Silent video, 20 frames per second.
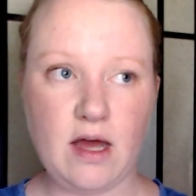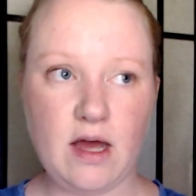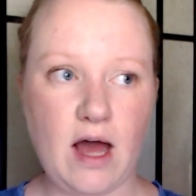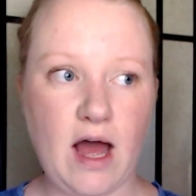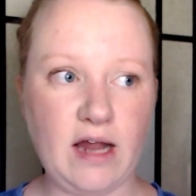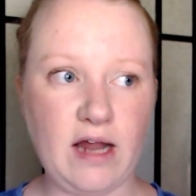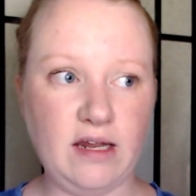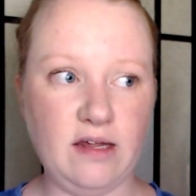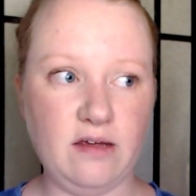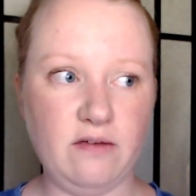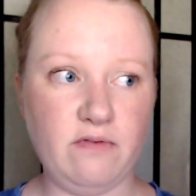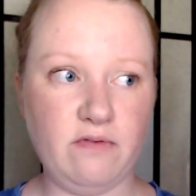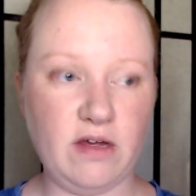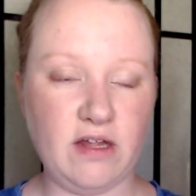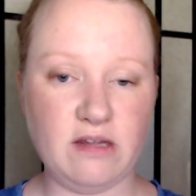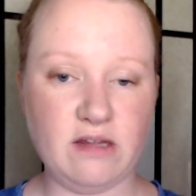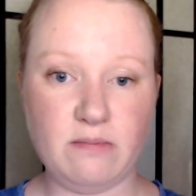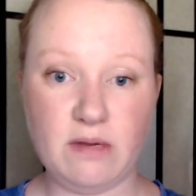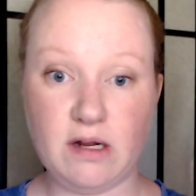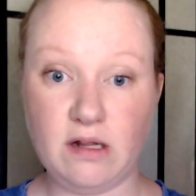I live in
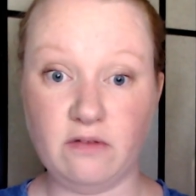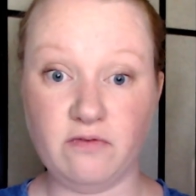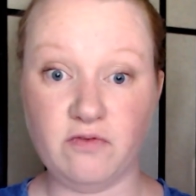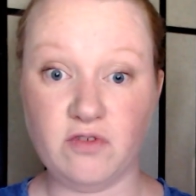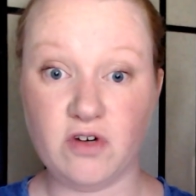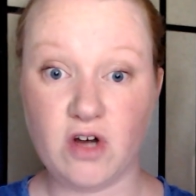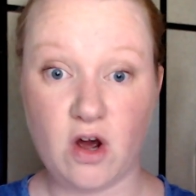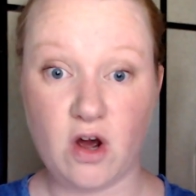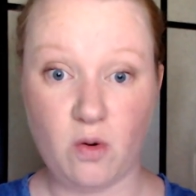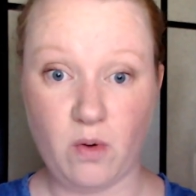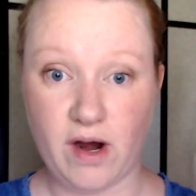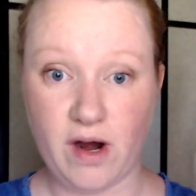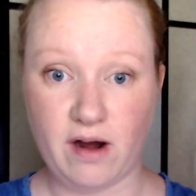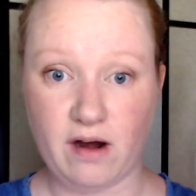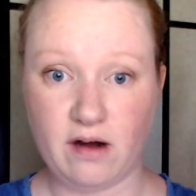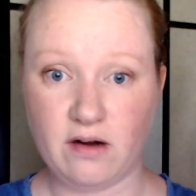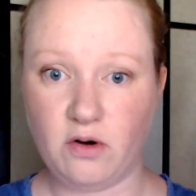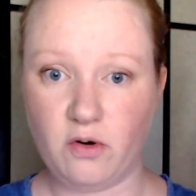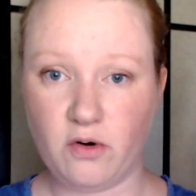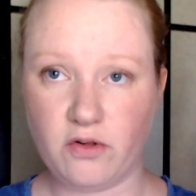the middle of nowhere,
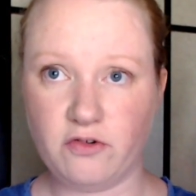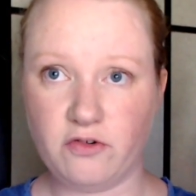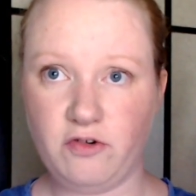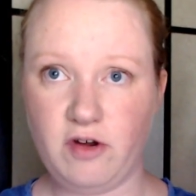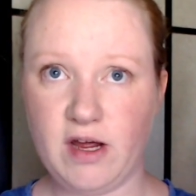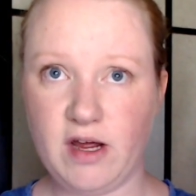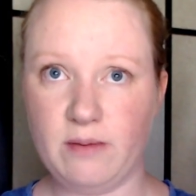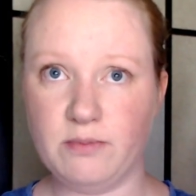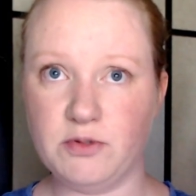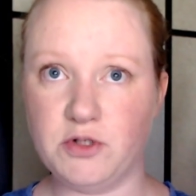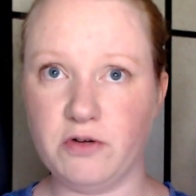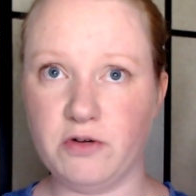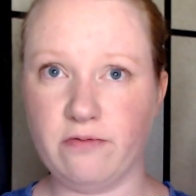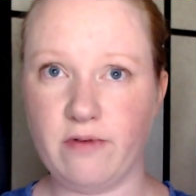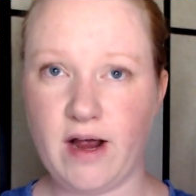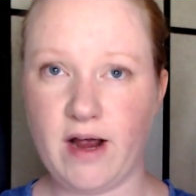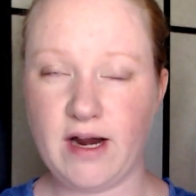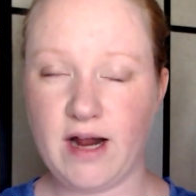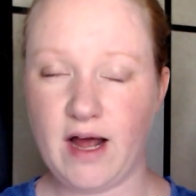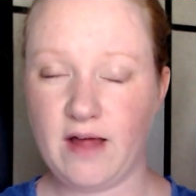northern New Hampshire,
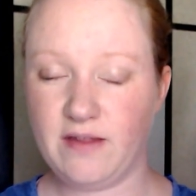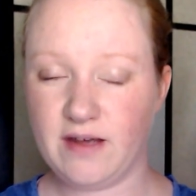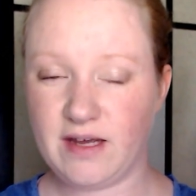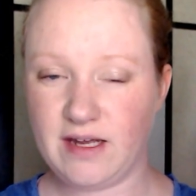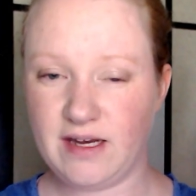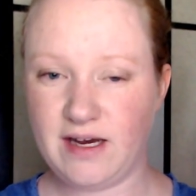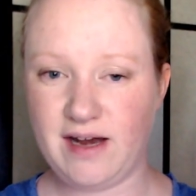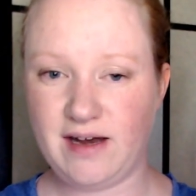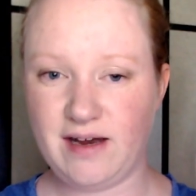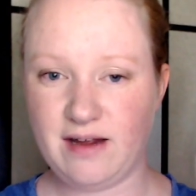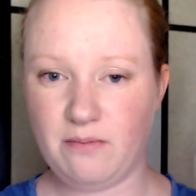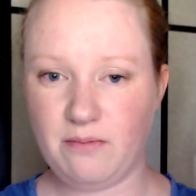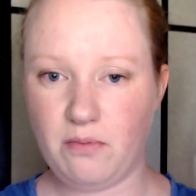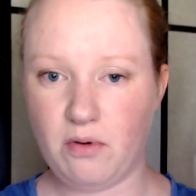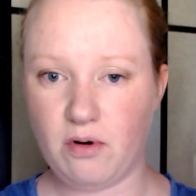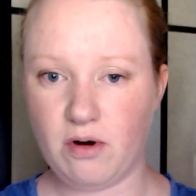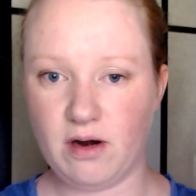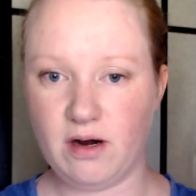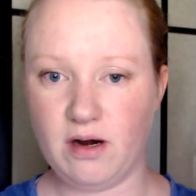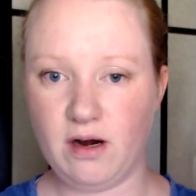right on the Canadian
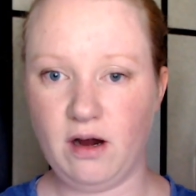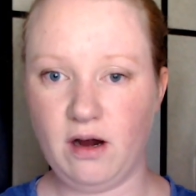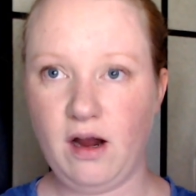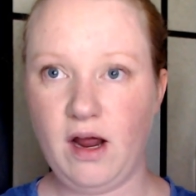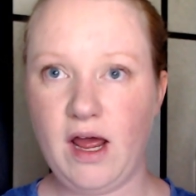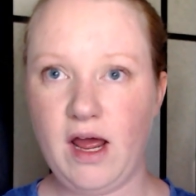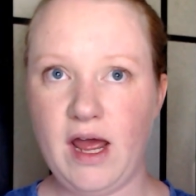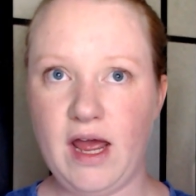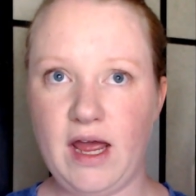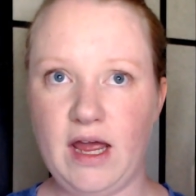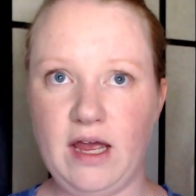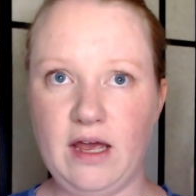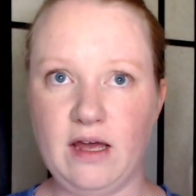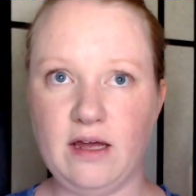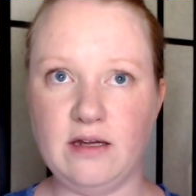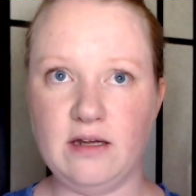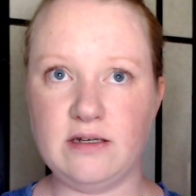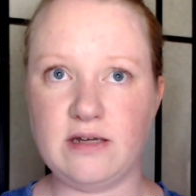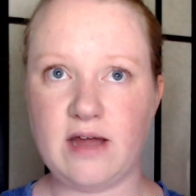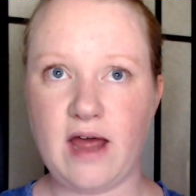border,
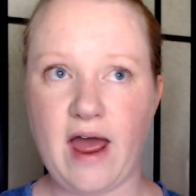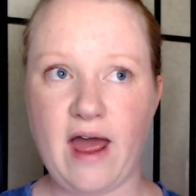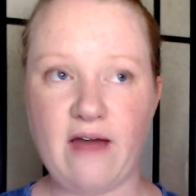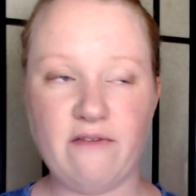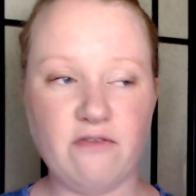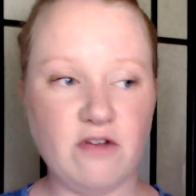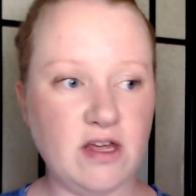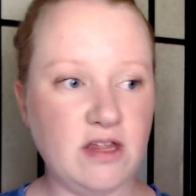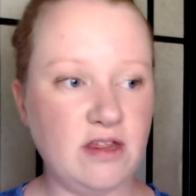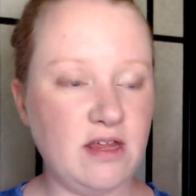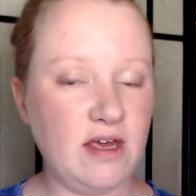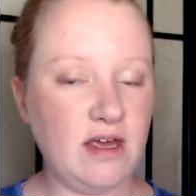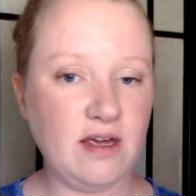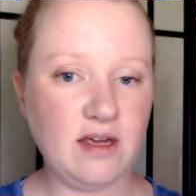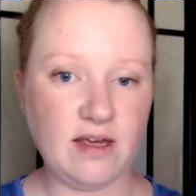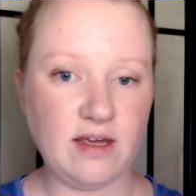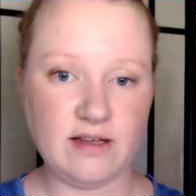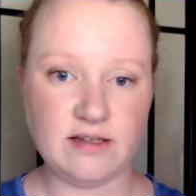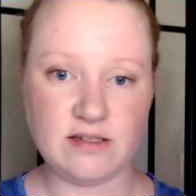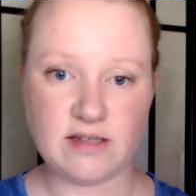and everything
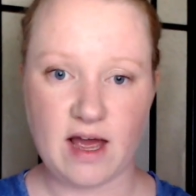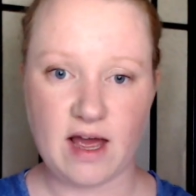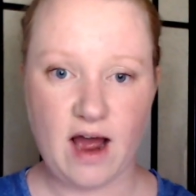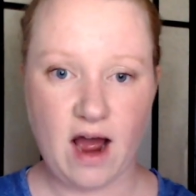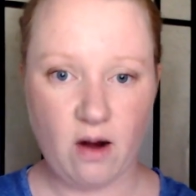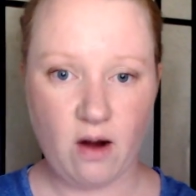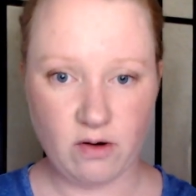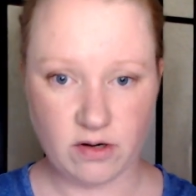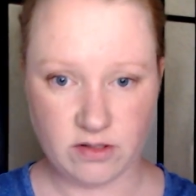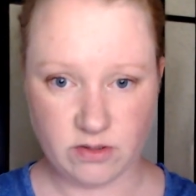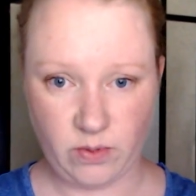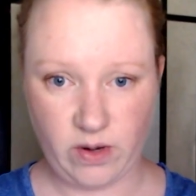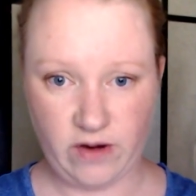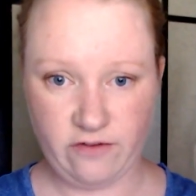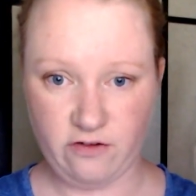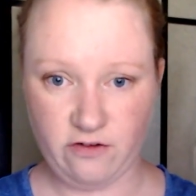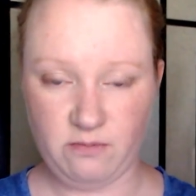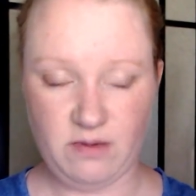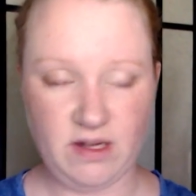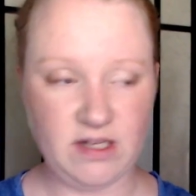is hours away
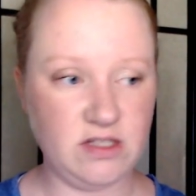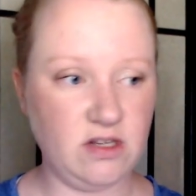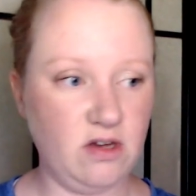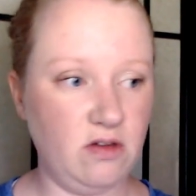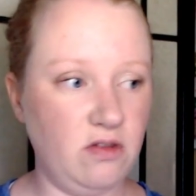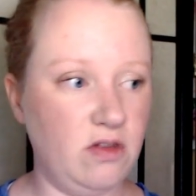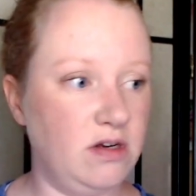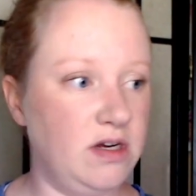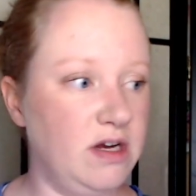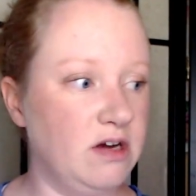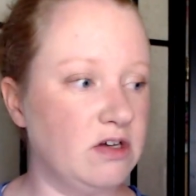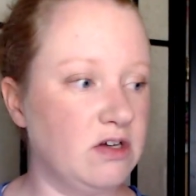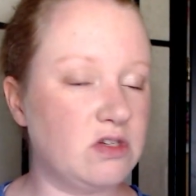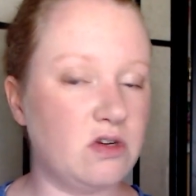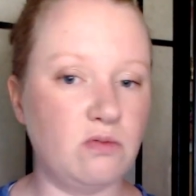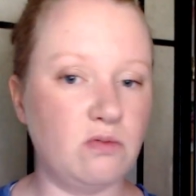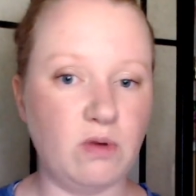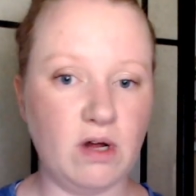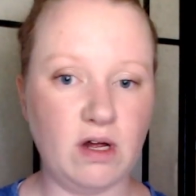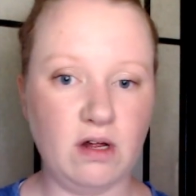from me. So the nearest
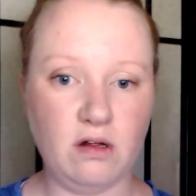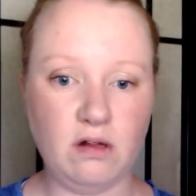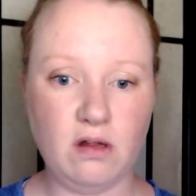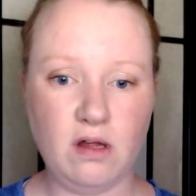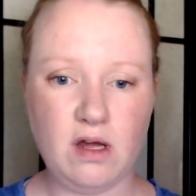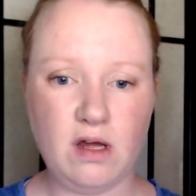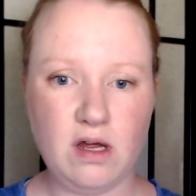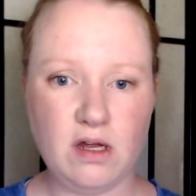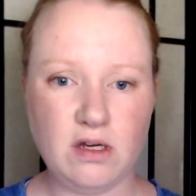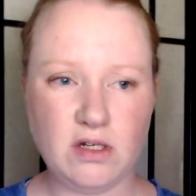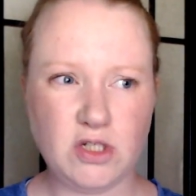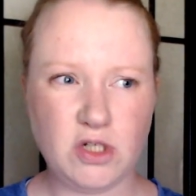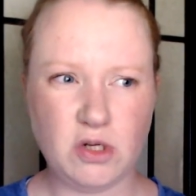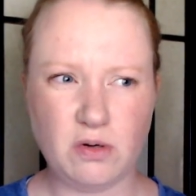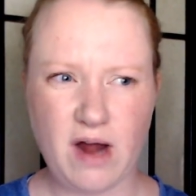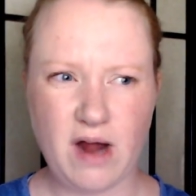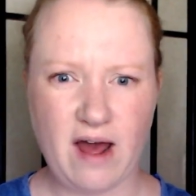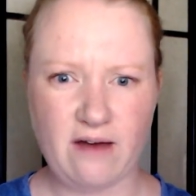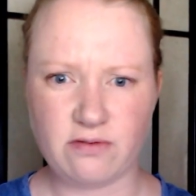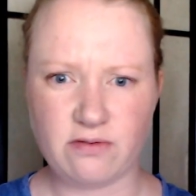Goodwill,
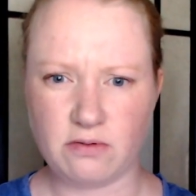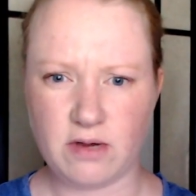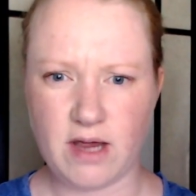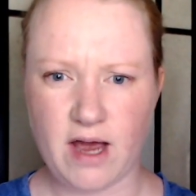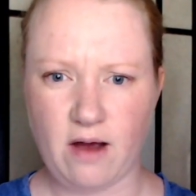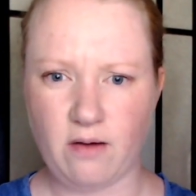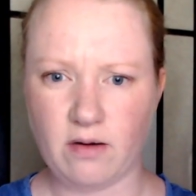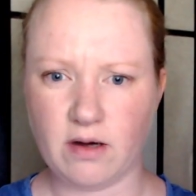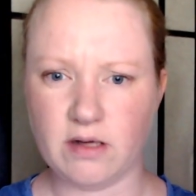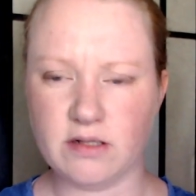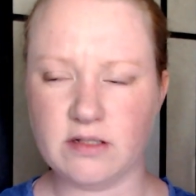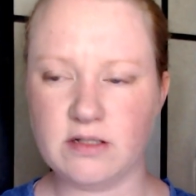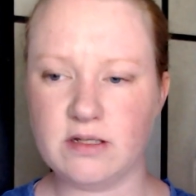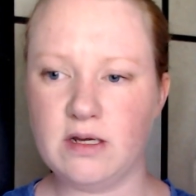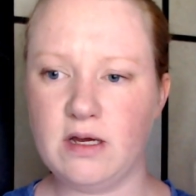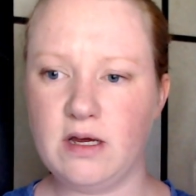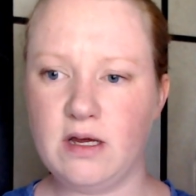2.5, 3 hours.